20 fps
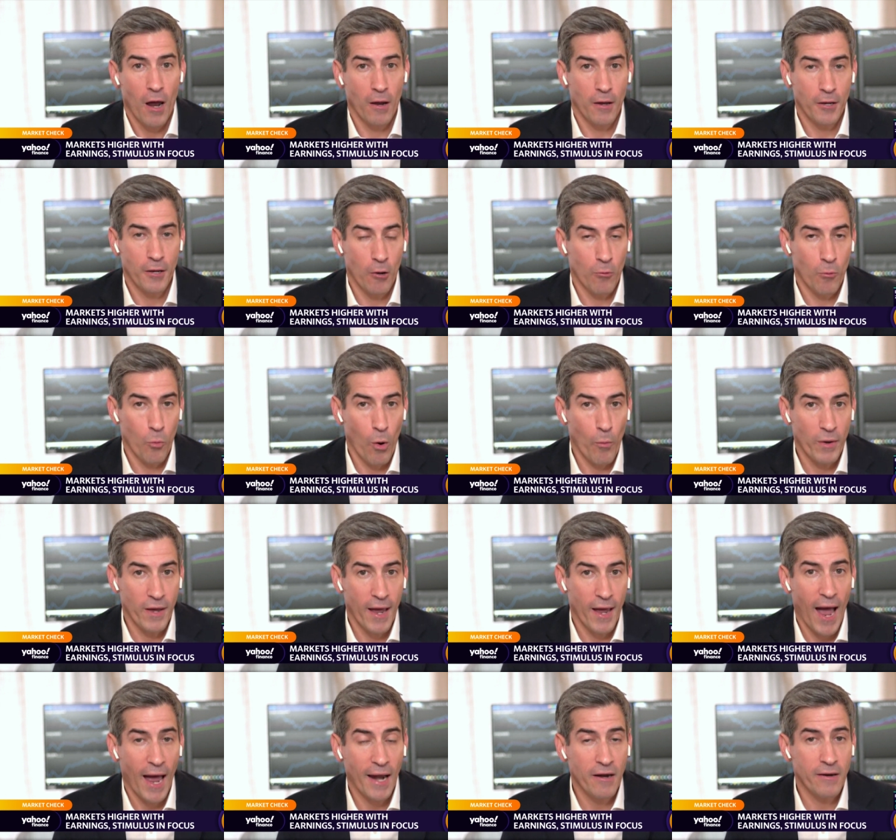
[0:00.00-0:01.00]
You know, when we
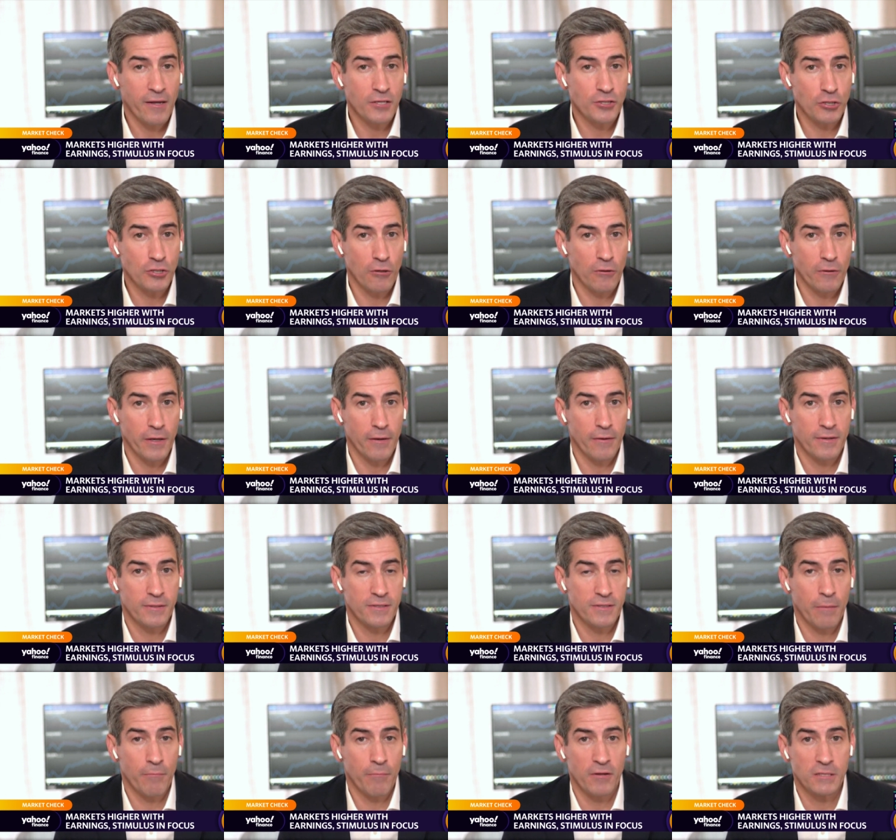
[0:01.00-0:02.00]
had initially the
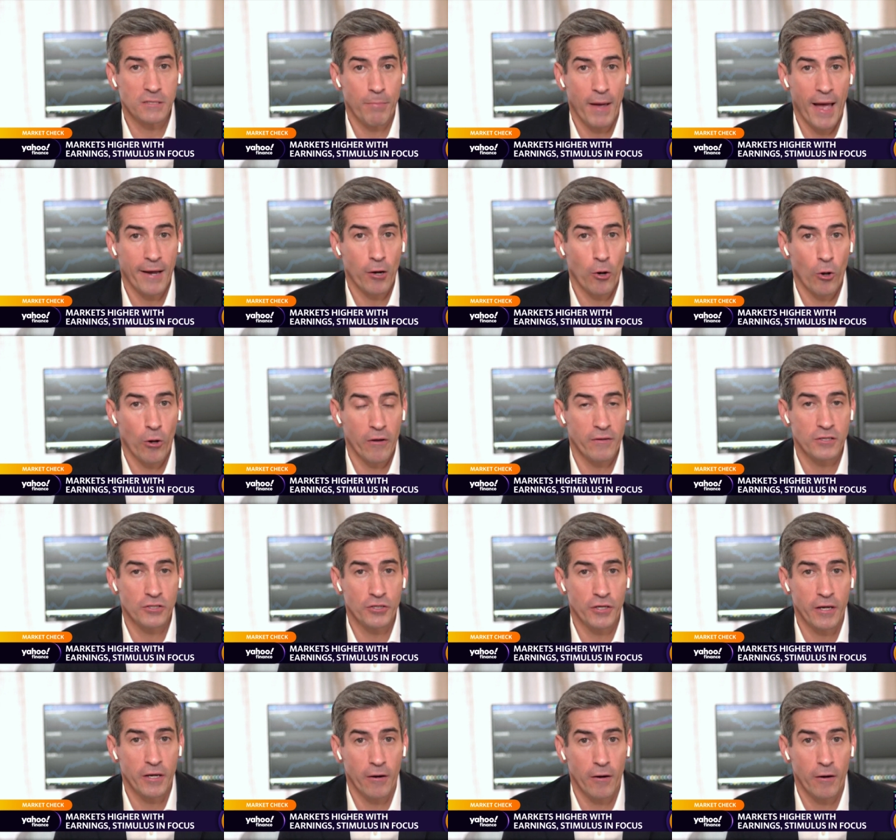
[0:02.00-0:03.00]
stimulus back early this
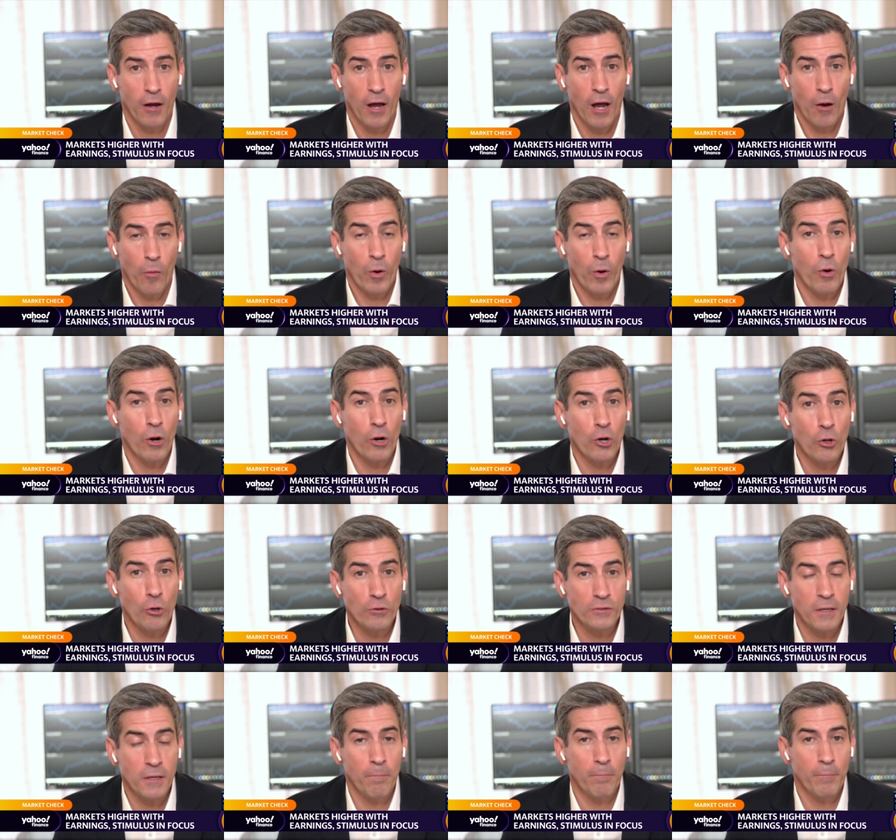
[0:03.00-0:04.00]
year, we were
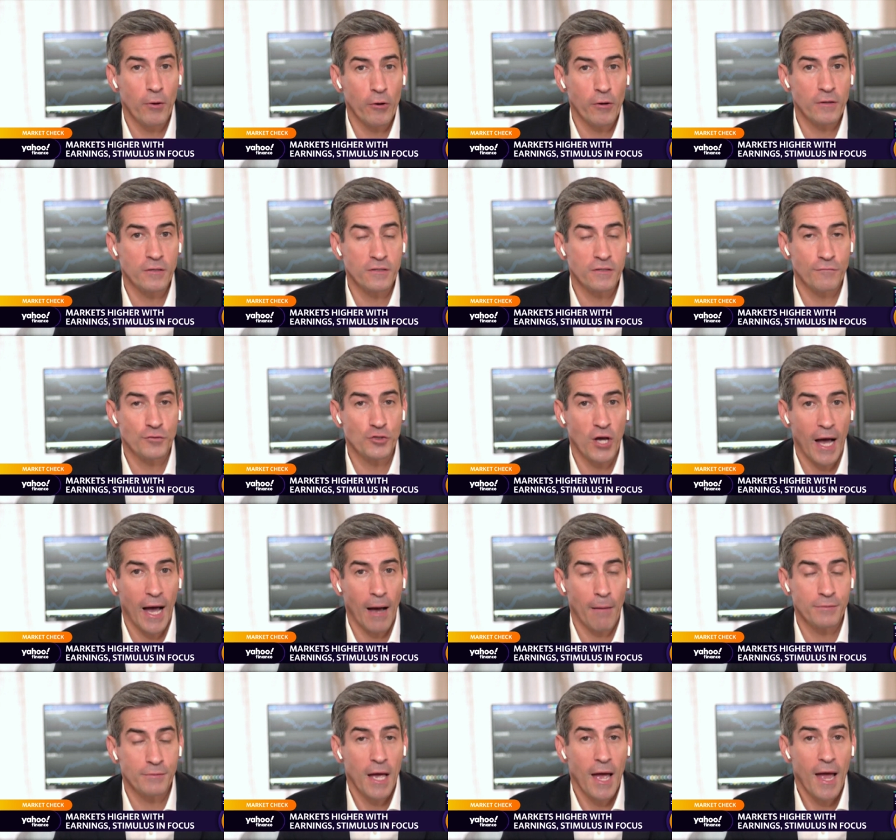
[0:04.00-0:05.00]
losing millions of
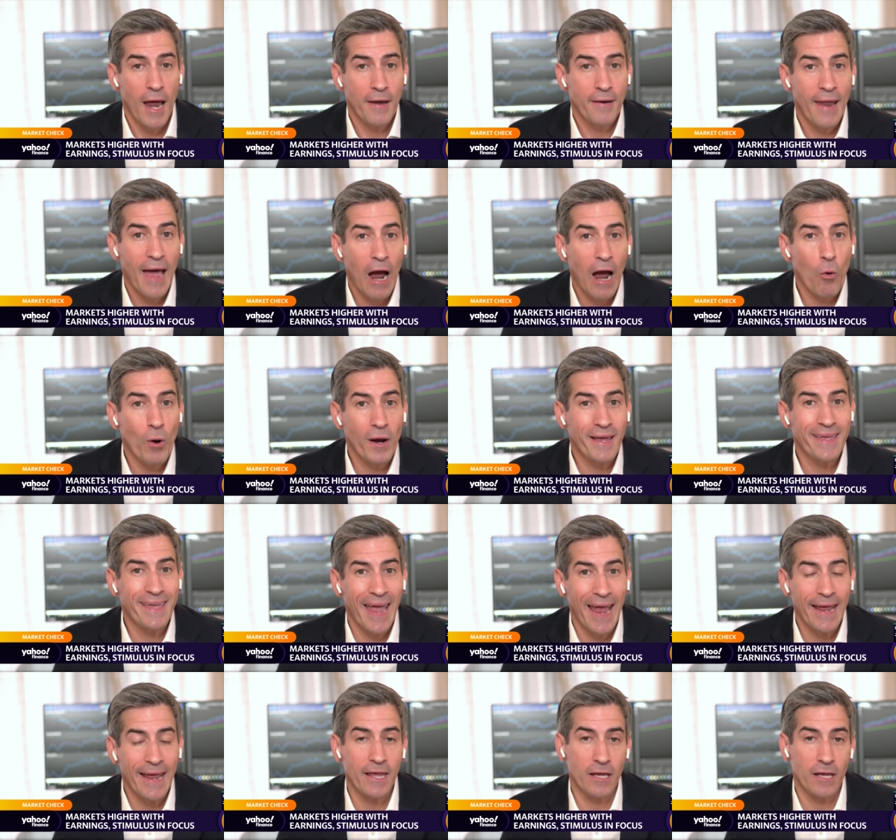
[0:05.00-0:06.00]
jobs. Now we're
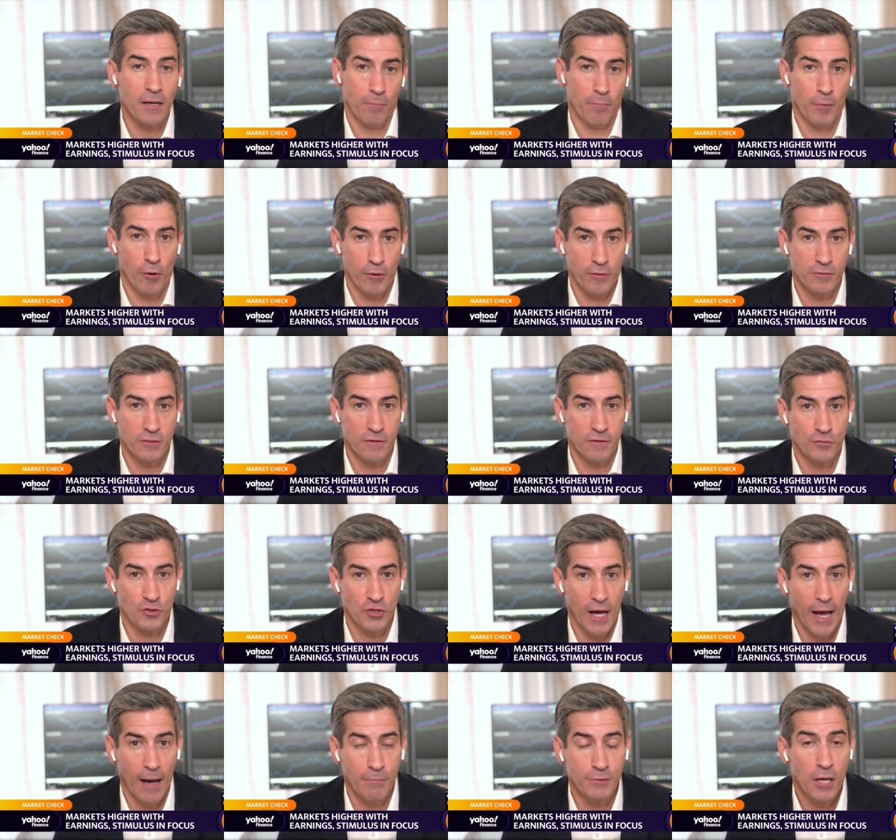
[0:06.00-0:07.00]
gaining millions of
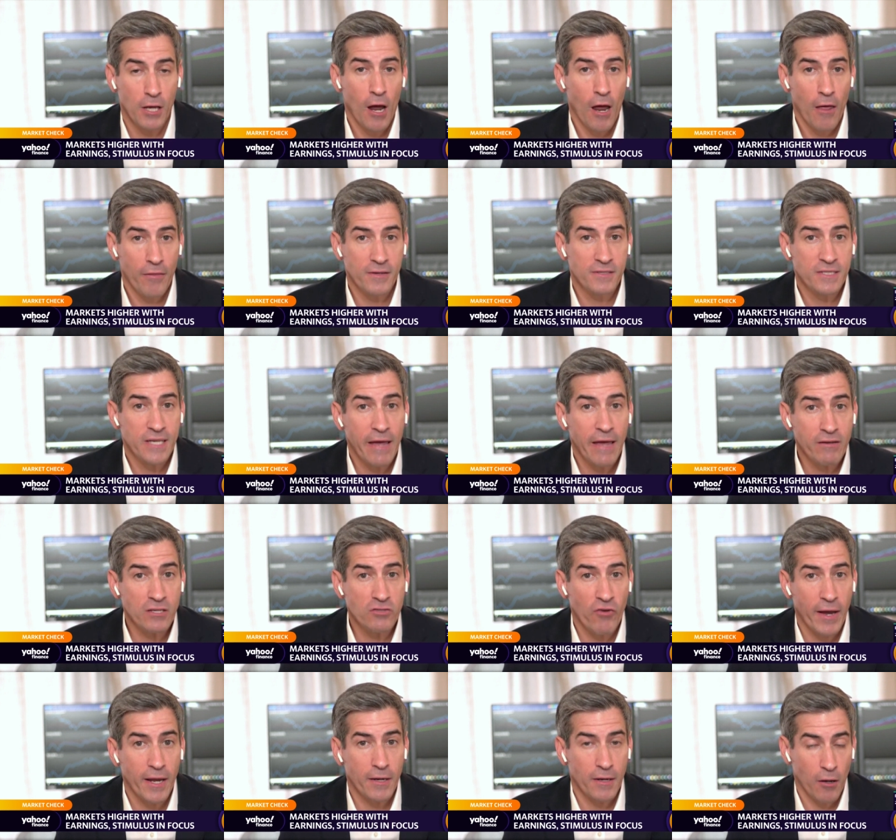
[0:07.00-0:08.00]
jobs. The
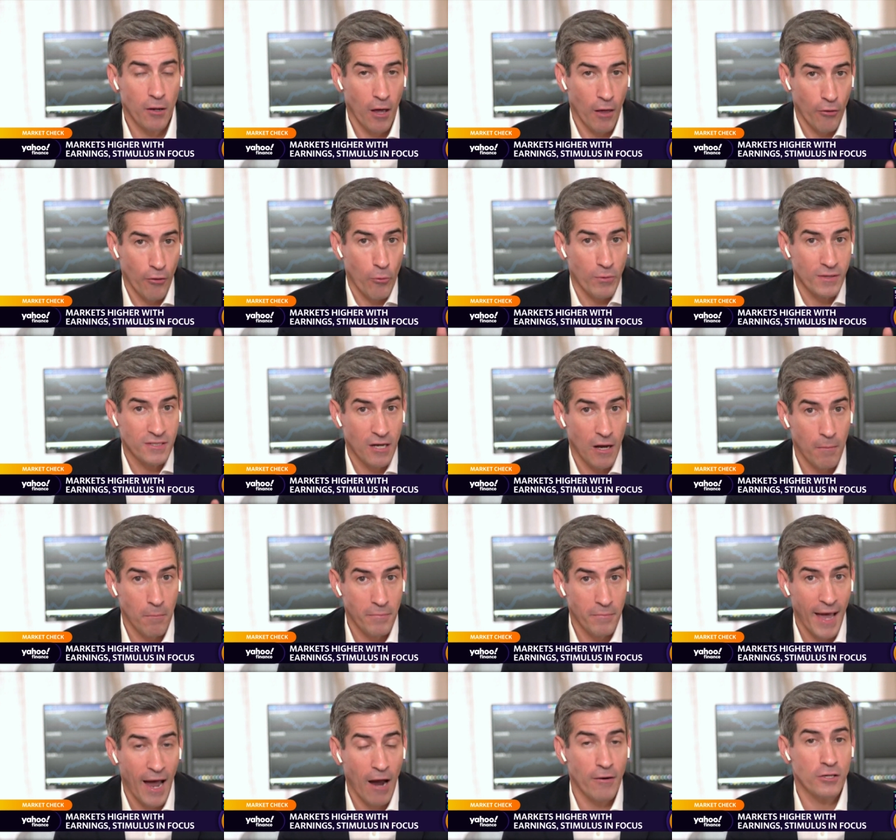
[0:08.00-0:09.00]
savings rate, although it's come
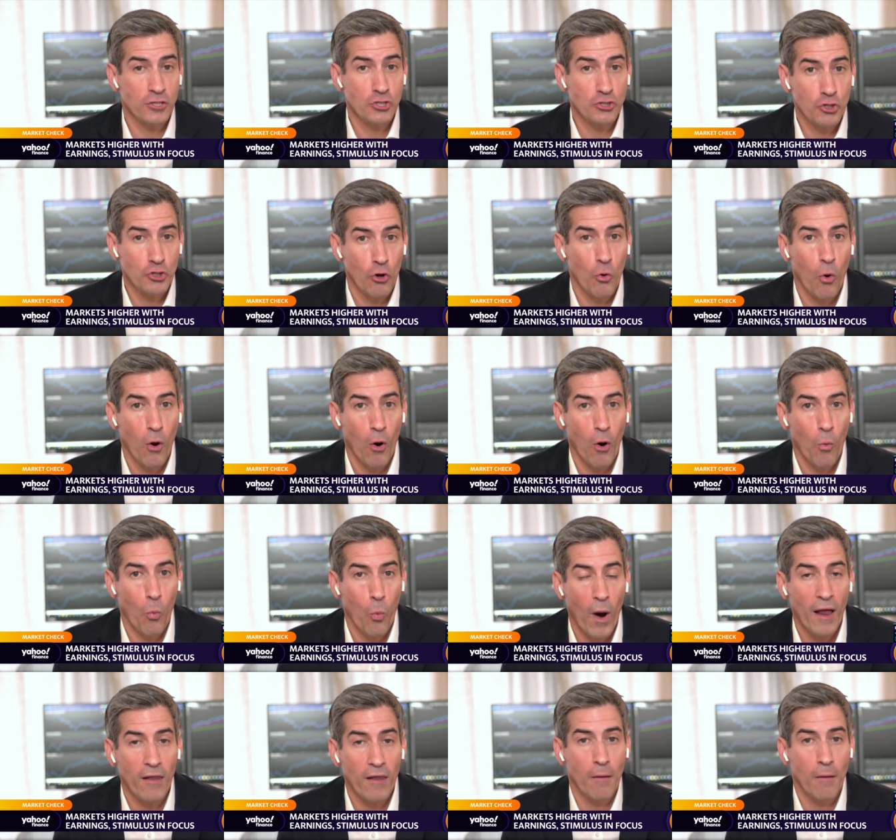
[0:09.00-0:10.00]
down, is still
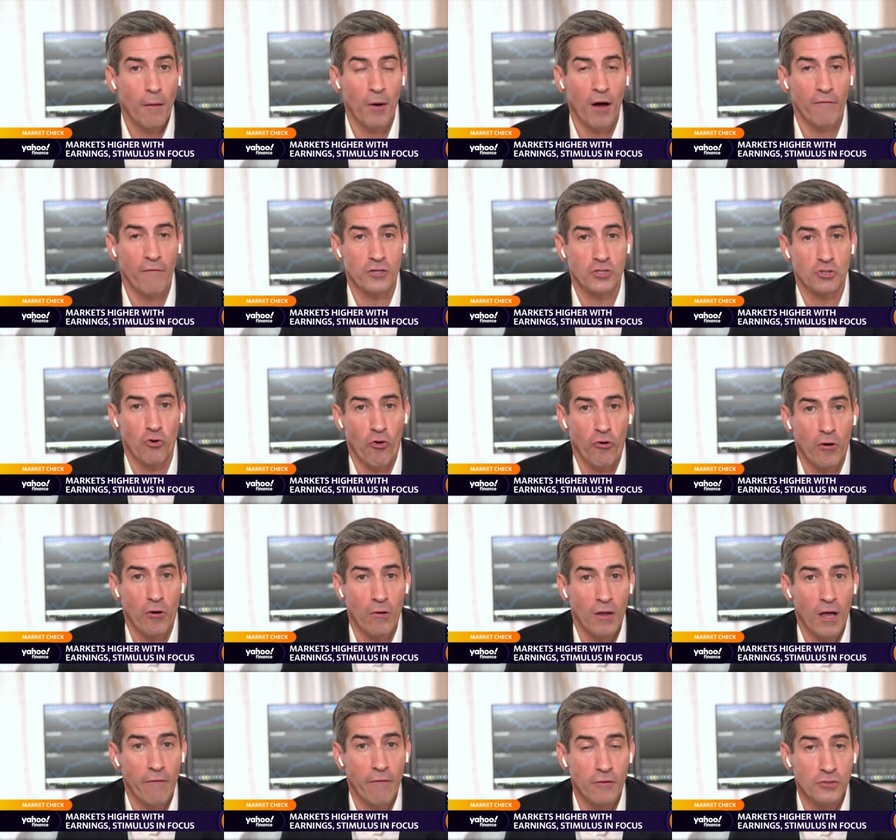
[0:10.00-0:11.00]
well above
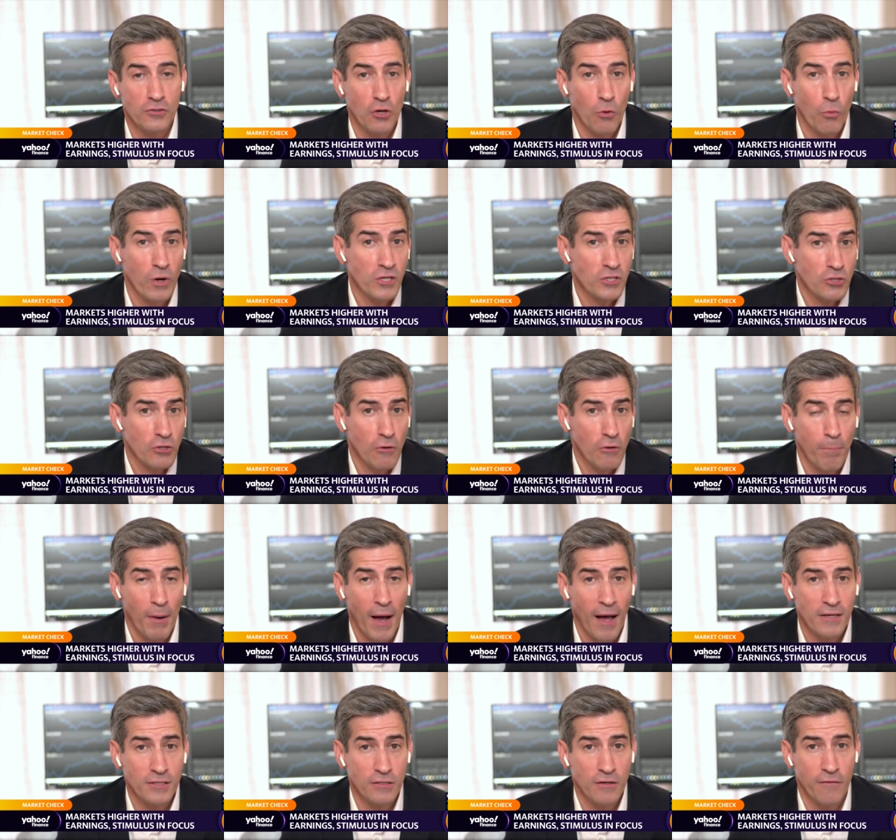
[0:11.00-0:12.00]
historical levels. So we're still
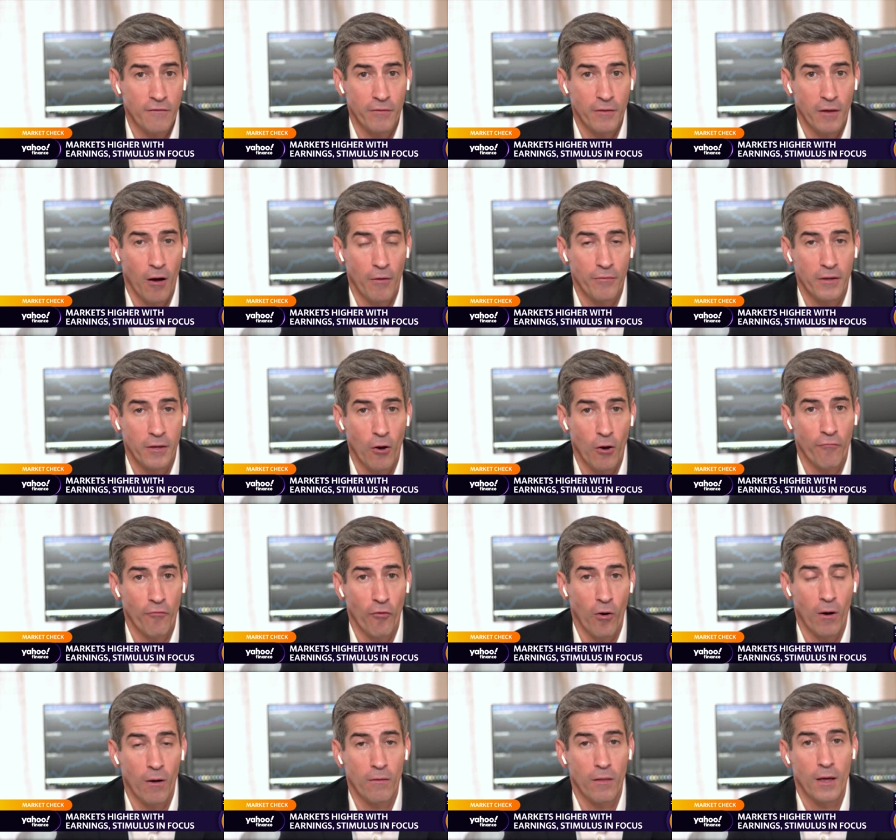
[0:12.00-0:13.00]
positive on the
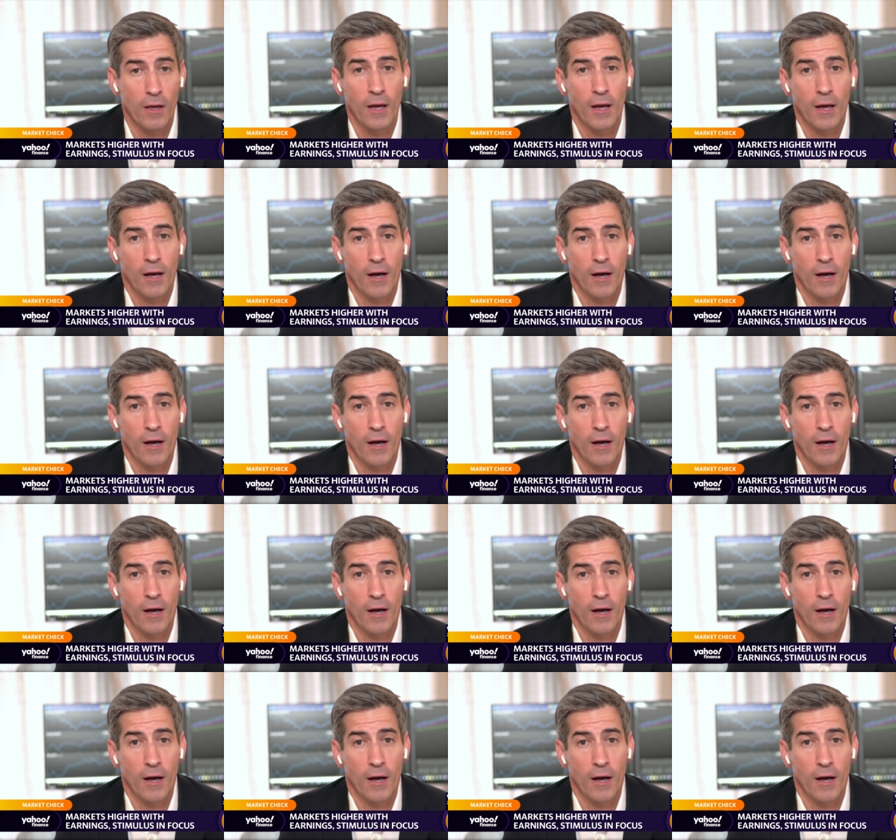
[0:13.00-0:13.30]
overall